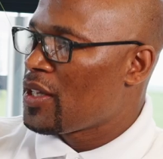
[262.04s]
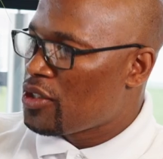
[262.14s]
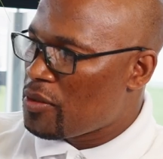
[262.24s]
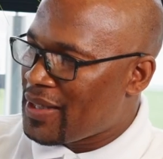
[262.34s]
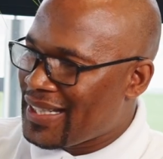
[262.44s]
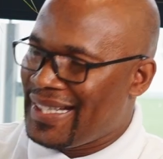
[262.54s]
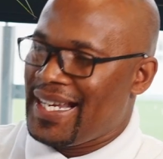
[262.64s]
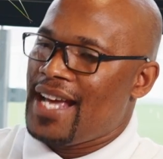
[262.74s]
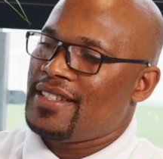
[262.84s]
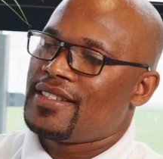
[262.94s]
to be in
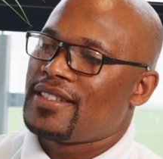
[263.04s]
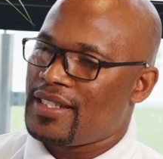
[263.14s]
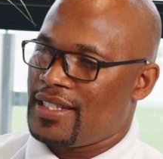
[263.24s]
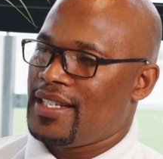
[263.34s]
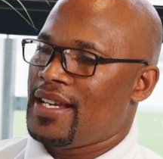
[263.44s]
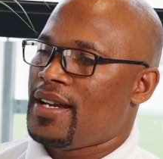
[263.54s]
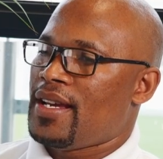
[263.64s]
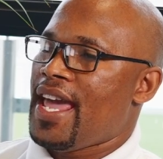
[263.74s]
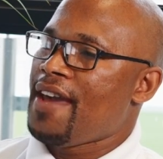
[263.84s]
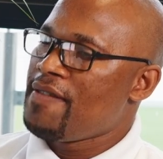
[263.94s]
class,
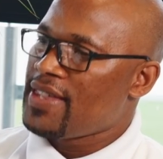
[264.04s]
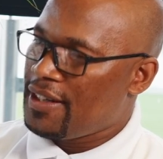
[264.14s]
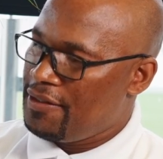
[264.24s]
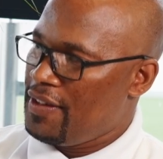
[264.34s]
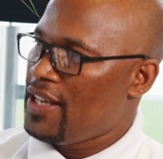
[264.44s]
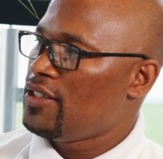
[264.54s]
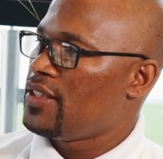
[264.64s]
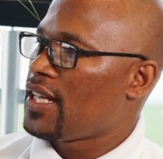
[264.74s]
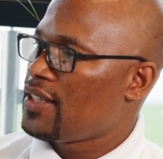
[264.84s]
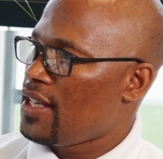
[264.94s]
having that face
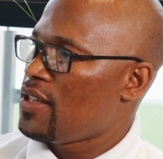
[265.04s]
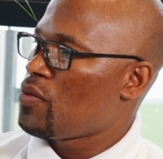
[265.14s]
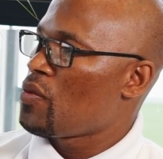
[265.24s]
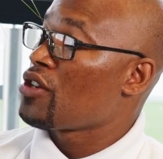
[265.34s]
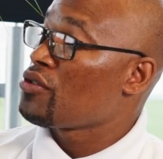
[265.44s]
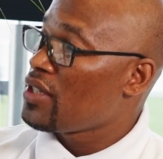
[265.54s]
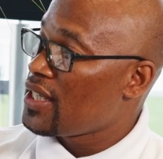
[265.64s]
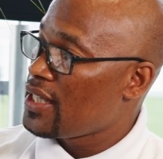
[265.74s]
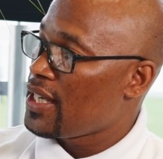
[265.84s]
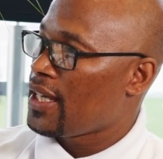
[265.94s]
that say you want to
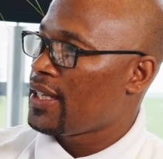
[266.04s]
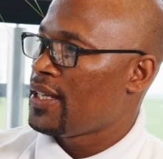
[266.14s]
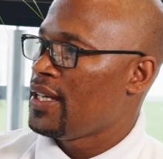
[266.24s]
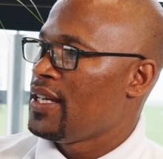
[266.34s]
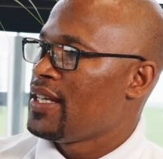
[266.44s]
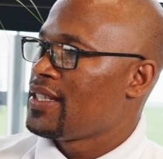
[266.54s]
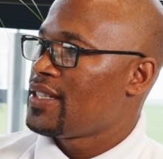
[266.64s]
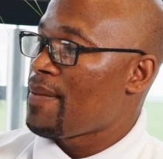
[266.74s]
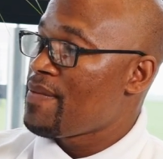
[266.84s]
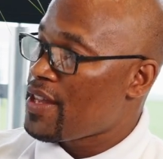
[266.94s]
hear
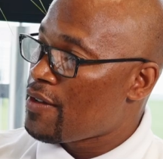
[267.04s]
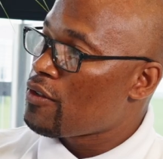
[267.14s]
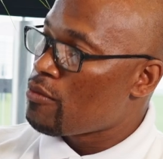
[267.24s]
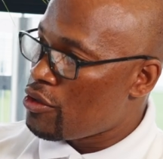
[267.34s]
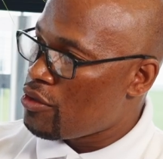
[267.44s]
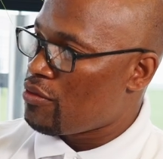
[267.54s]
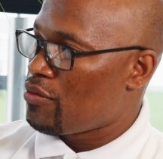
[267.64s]
something from you.